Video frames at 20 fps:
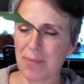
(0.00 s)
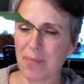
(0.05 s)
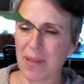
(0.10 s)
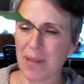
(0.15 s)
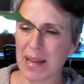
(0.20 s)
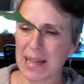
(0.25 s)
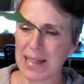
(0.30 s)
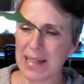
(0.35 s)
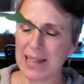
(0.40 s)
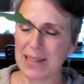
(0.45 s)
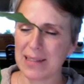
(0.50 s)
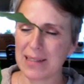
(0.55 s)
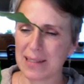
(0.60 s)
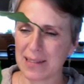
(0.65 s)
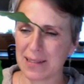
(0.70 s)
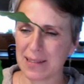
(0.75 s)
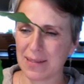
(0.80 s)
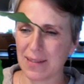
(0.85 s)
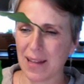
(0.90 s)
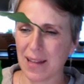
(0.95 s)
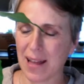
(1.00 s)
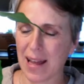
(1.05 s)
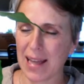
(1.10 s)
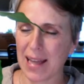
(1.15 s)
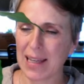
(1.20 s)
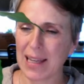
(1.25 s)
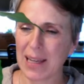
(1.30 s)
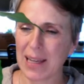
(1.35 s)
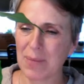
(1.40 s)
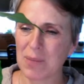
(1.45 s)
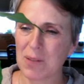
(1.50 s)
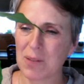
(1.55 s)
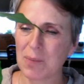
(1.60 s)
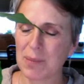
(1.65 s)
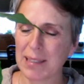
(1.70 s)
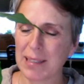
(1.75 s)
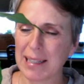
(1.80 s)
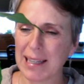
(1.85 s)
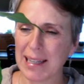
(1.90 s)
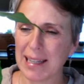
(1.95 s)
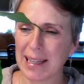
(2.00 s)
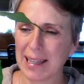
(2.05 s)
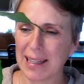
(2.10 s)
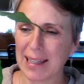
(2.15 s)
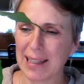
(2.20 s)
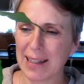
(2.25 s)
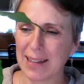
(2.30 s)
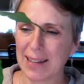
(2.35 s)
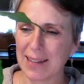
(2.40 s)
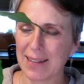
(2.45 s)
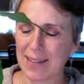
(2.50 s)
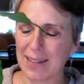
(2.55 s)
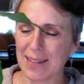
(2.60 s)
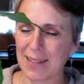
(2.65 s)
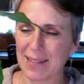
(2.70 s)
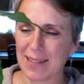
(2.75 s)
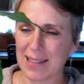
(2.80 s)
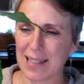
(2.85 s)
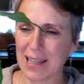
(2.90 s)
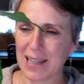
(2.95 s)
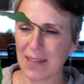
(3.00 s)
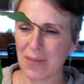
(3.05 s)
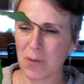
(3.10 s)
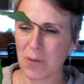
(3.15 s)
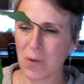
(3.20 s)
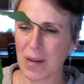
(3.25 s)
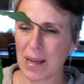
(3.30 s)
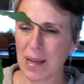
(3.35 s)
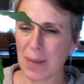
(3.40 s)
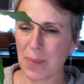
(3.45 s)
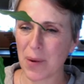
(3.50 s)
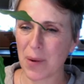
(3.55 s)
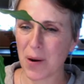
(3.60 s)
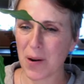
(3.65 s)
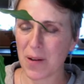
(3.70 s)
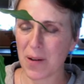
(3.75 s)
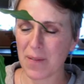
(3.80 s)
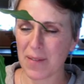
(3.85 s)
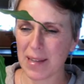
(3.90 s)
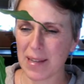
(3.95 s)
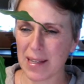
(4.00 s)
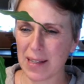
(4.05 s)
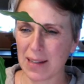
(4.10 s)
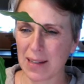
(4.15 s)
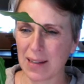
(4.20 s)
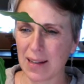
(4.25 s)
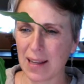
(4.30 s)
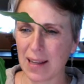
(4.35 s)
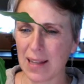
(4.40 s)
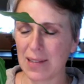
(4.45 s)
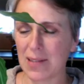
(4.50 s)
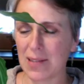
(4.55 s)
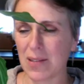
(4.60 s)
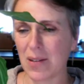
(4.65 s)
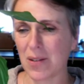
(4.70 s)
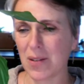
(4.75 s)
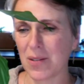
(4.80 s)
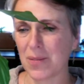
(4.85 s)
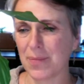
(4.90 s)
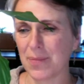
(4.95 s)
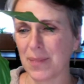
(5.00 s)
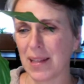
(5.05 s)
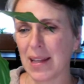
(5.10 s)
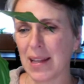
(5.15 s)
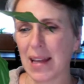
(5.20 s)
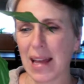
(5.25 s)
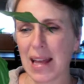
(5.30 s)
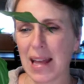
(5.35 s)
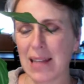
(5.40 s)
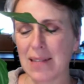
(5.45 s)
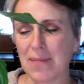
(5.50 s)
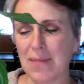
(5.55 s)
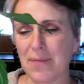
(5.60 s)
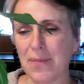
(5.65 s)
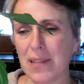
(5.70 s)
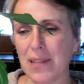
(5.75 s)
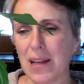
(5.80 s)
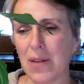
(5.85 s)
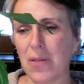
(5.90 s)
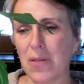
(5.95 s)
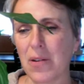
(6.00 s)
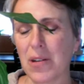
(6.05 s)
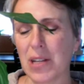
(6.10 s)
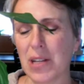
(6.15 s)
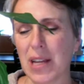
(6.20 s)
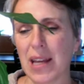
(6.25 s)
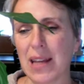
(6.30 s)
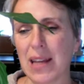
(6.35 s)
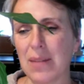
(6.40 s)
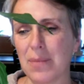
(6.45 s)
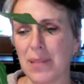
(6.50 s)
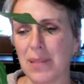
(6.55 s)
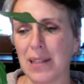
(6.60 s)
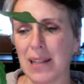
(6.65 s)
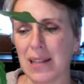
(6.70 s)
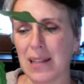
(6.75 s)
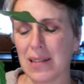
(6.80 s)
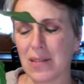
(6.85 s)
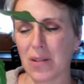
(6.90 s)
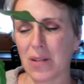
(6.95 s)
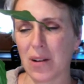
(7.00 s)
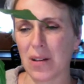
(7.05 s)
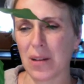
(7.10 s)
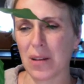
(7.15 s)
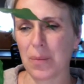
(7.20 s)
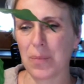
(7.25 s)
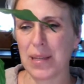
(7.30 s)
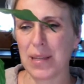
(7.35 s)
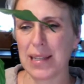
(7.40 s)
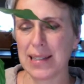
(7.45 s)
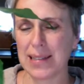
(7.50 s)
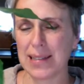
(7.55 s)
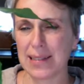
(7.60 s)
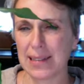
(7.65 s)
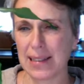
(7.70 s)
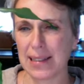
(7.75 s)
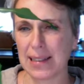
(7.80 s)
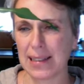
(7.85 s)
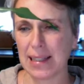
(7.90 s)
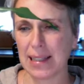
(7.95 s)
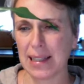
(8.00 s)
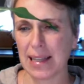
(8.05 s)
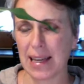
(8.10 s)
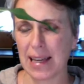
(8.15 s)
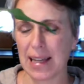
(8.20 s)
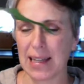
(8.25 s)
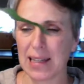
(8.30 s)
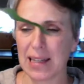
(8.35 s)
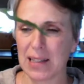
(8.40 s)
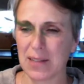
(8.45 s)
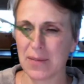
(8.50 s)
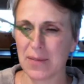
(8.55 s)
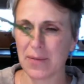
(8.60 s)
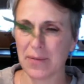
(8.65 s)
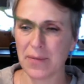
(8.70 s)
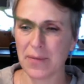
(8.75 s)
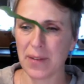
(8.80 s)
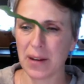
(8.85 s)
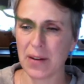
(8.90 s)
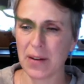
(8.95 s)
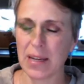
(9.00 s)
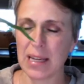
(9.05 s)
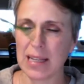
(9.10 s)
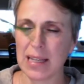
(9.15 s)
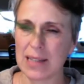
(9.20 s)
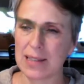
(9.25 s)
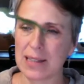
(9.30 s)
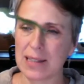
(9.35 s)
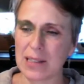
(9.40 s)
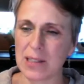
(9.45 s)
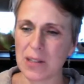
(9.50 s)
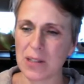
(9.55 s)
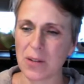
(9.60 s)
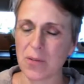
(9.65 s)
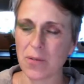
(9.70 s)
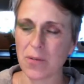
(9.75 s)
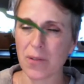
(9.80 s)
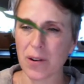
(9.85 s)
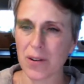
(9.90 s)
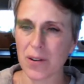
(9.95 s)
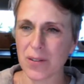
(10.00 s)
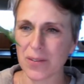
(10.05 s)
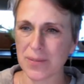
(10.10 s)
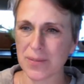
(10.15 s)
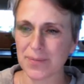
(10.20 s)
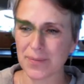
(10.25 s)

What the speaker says: I keep splitting it to give away a part of it. And so hasn't flowered yet, but it is called a peace lily, and it's very easy to grow.